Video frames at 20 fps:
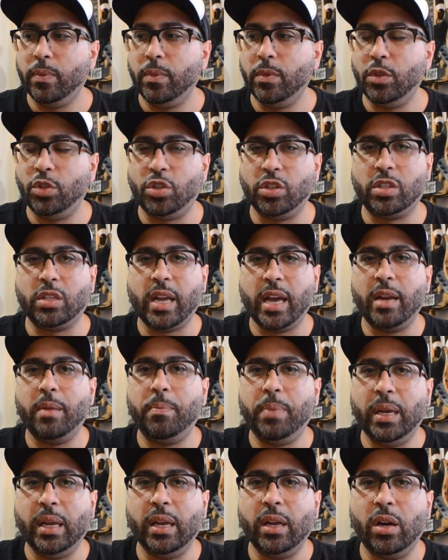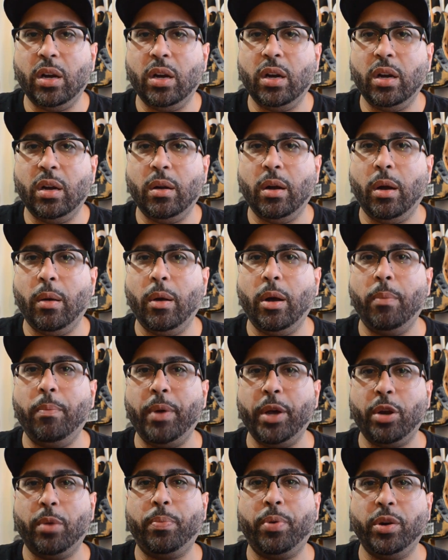just kind of being a
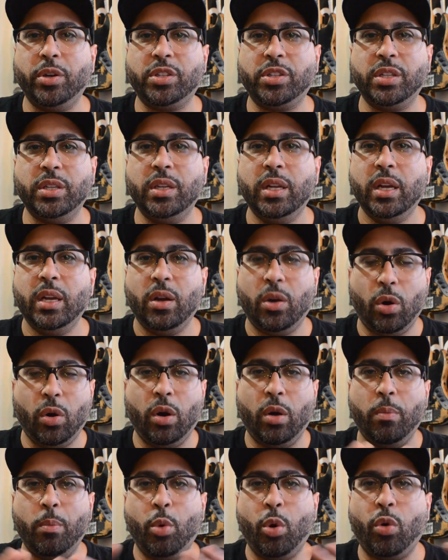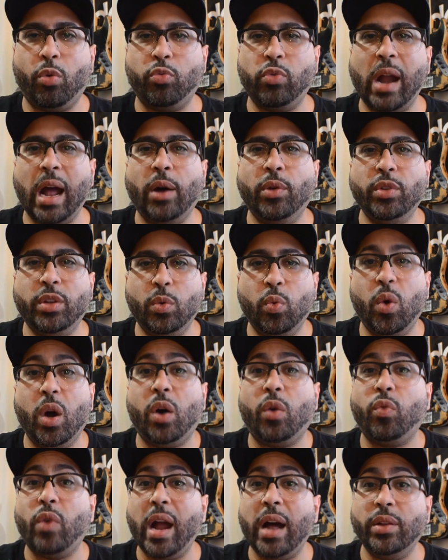better person, or a more rounded,
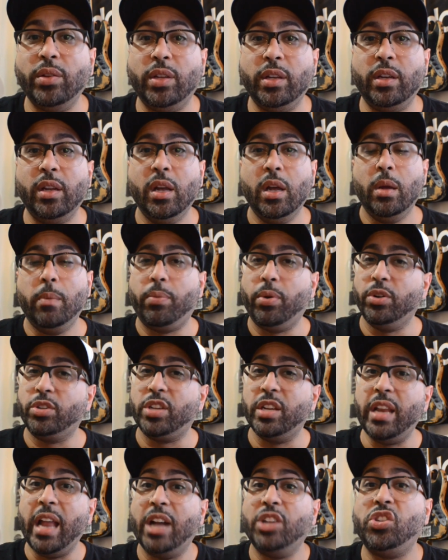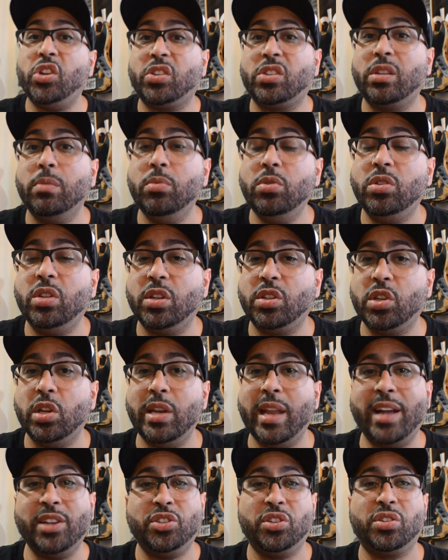well-rounded person, not just a musician,
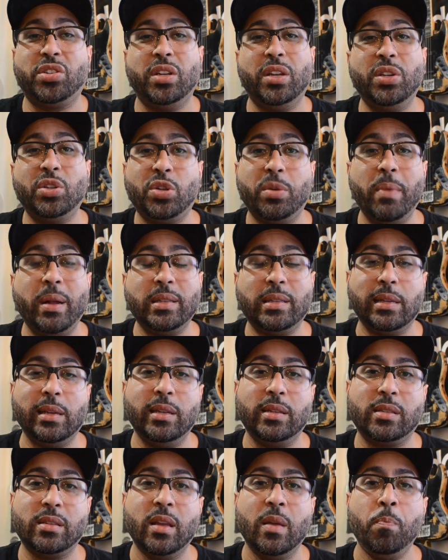not just an instrumentalist,